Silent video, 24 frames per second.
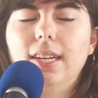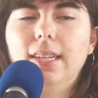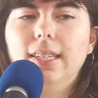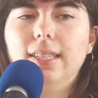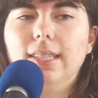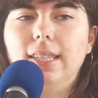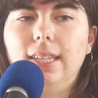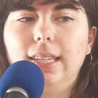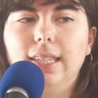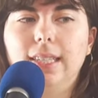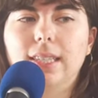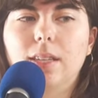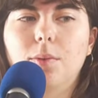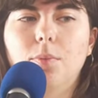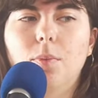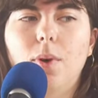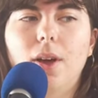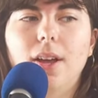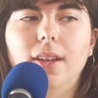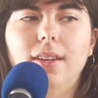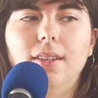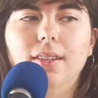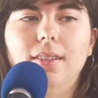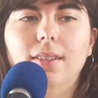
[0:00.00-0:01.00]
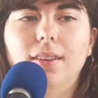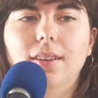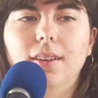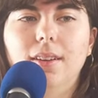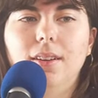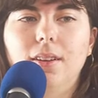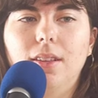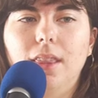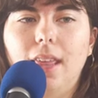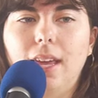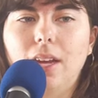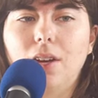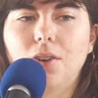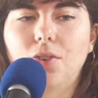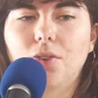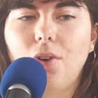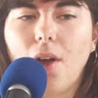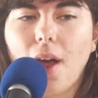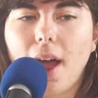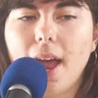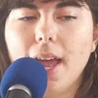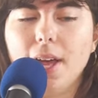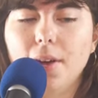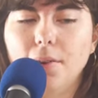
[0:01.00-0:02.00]
seeing someone like
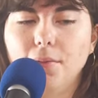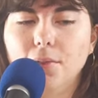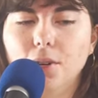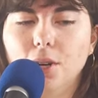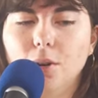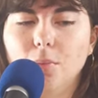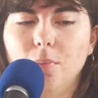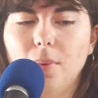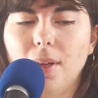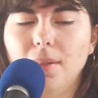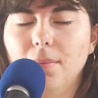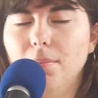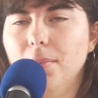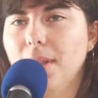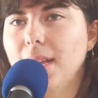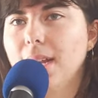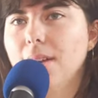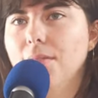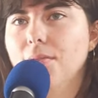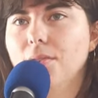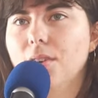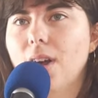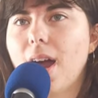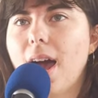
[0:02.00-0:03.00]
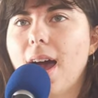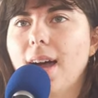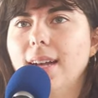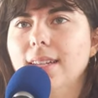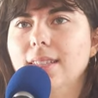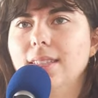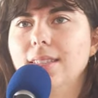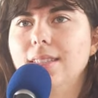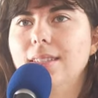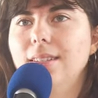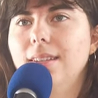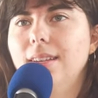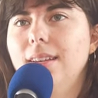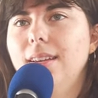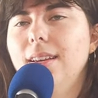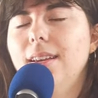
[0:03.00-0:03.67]
cry over a blade of grass